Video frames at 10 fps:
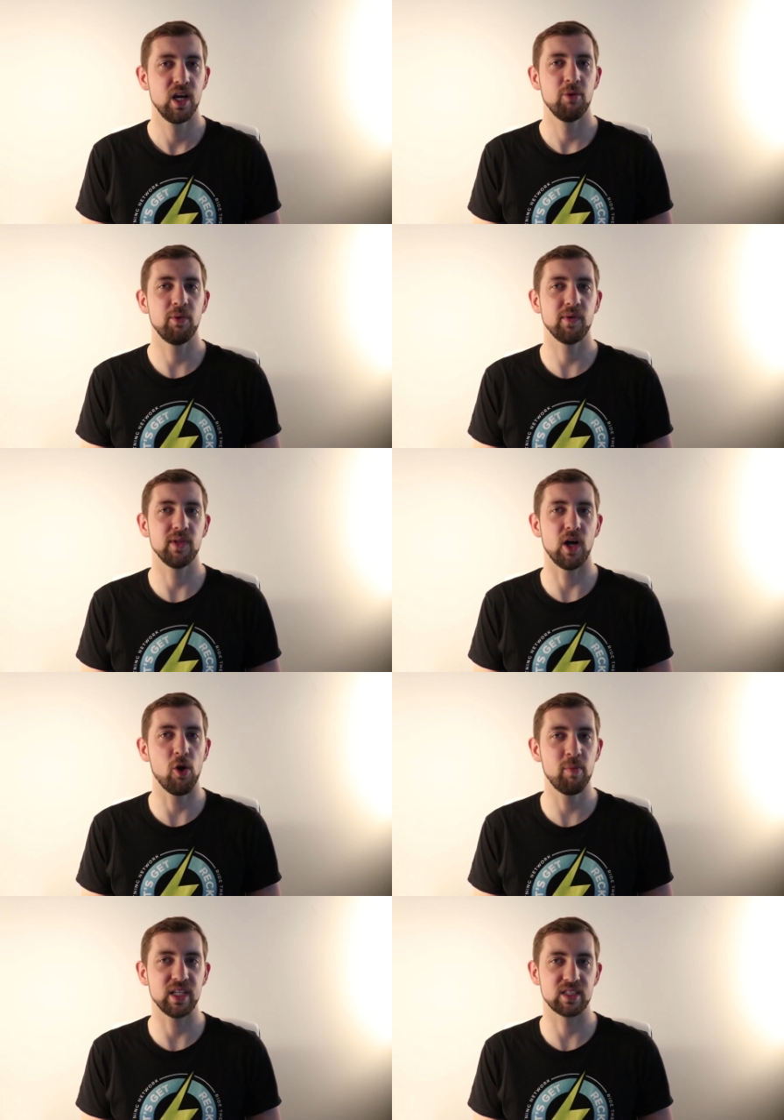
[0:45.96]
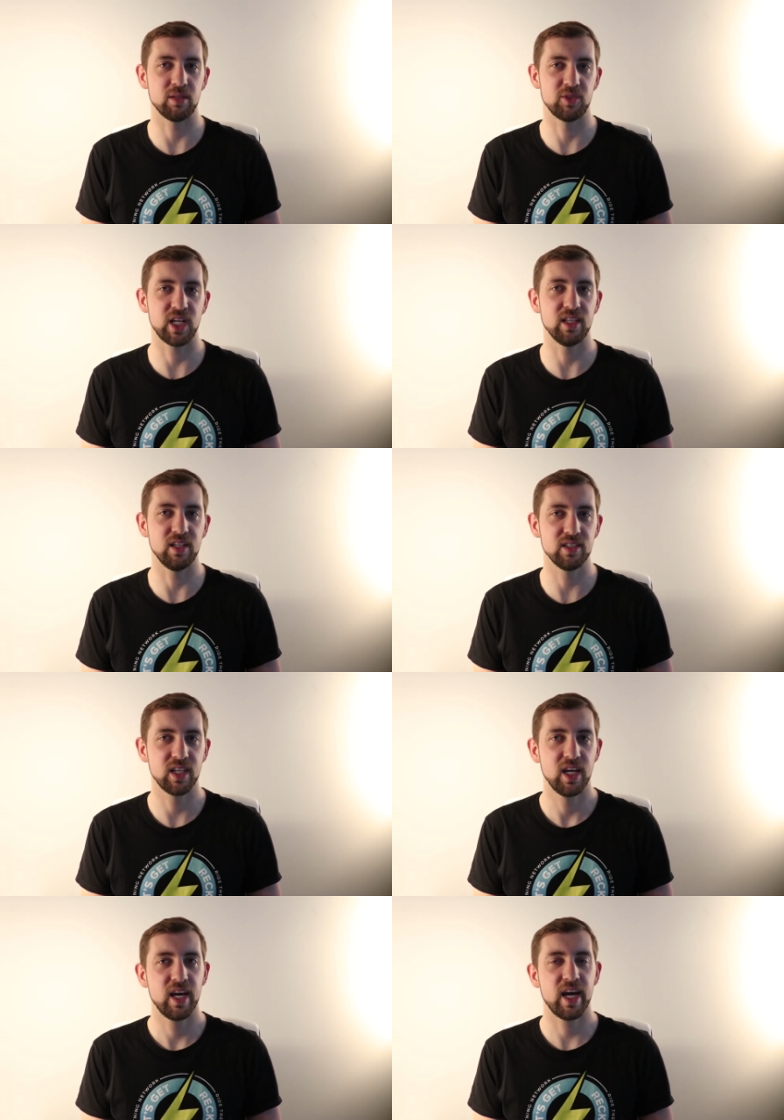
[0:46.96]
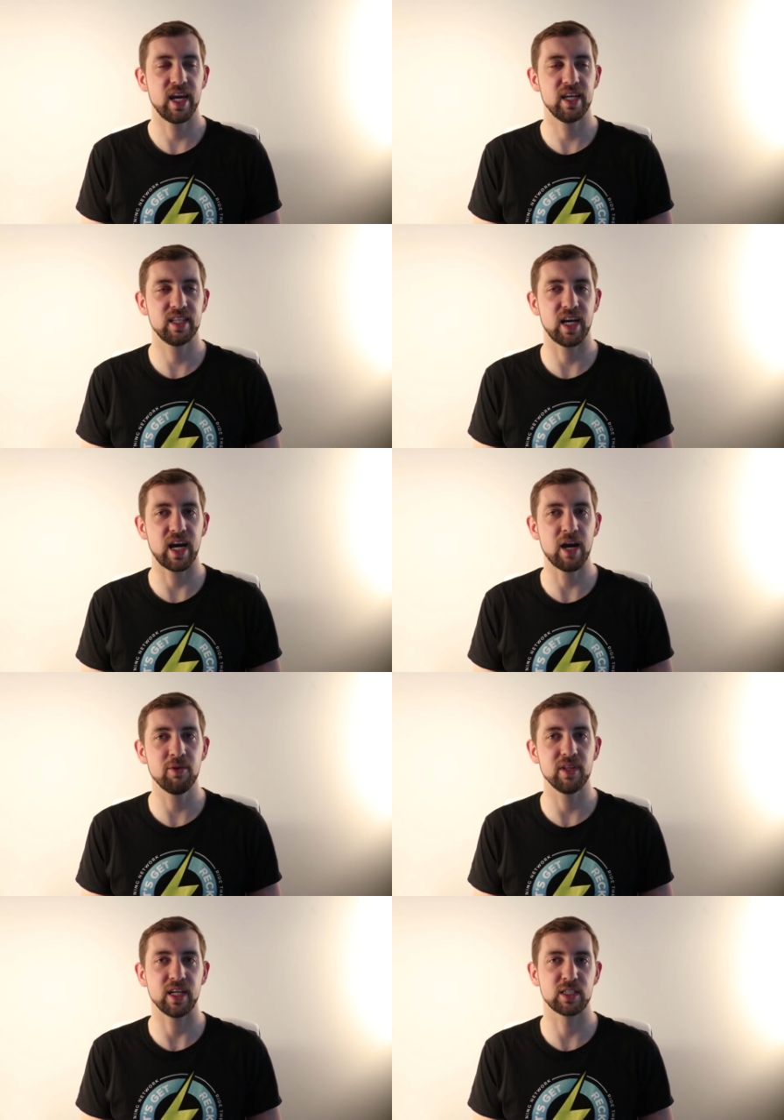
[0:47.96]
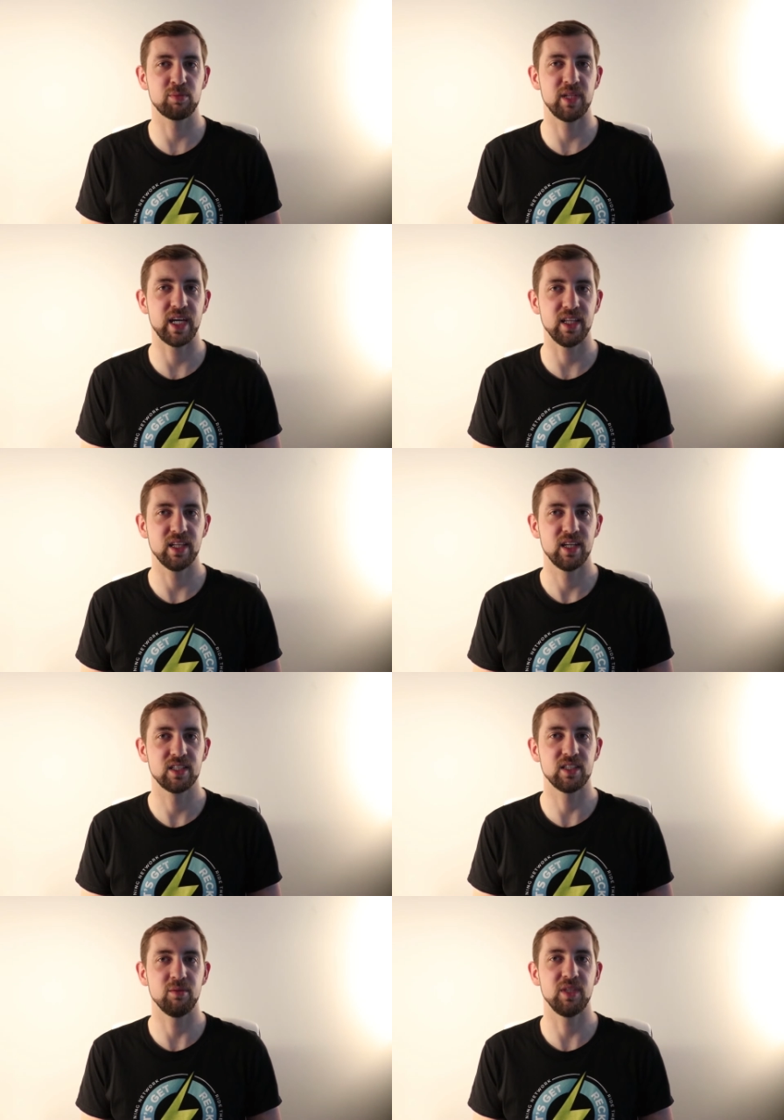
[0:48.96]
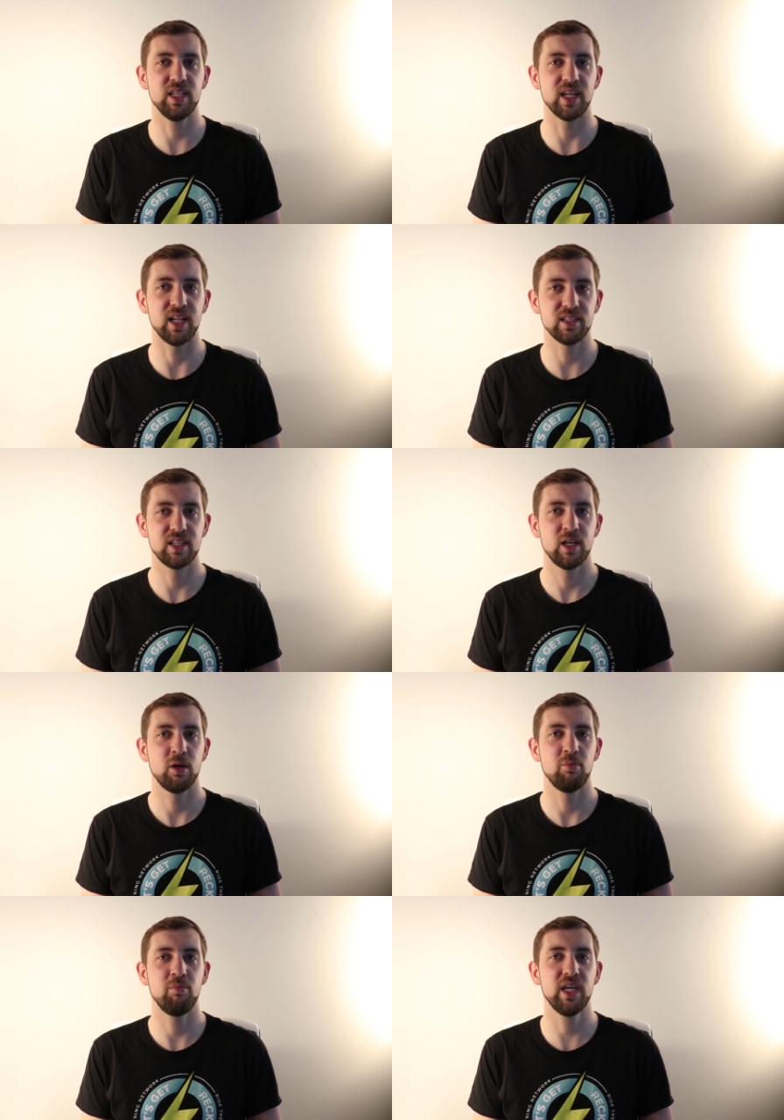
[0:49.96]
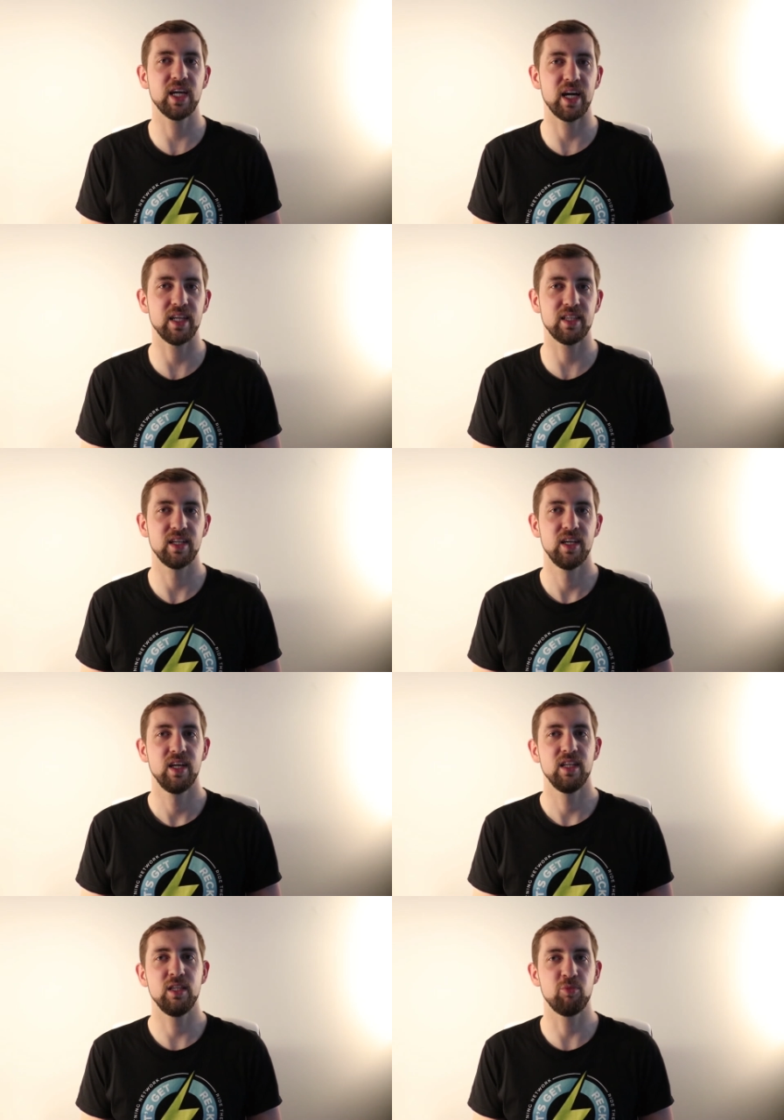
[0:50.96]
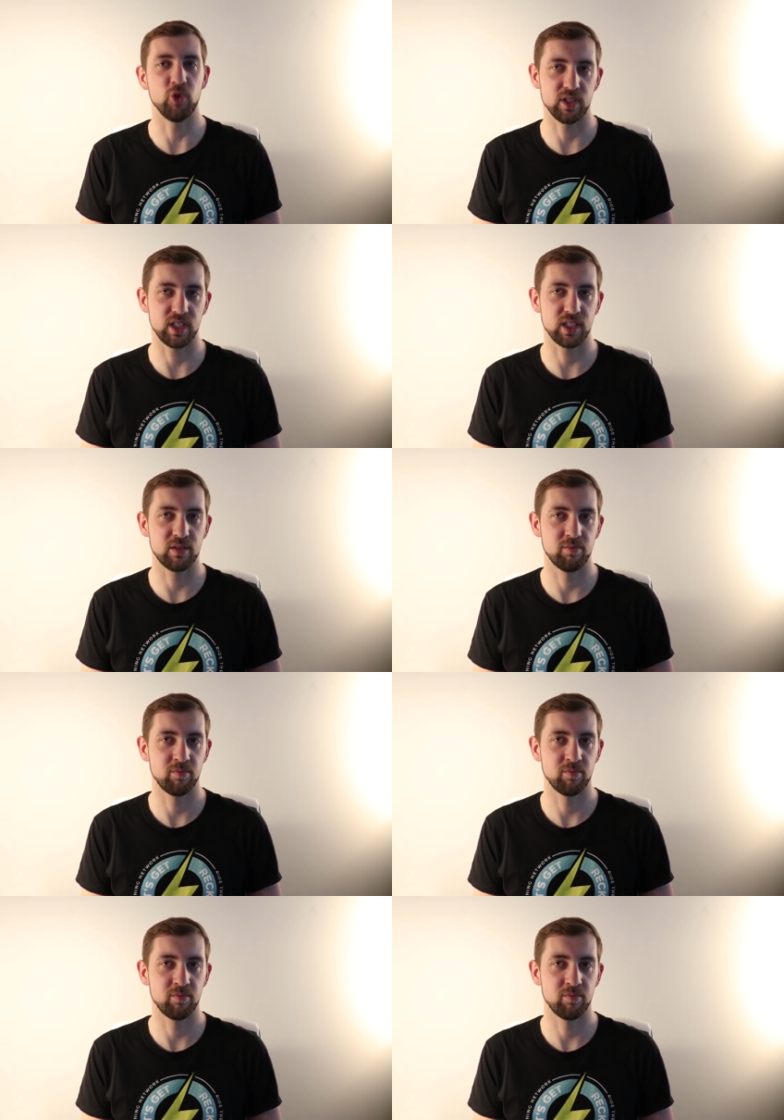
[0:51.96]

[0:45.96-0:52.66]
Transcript: we will open some channels, and I will explain some details behind the process.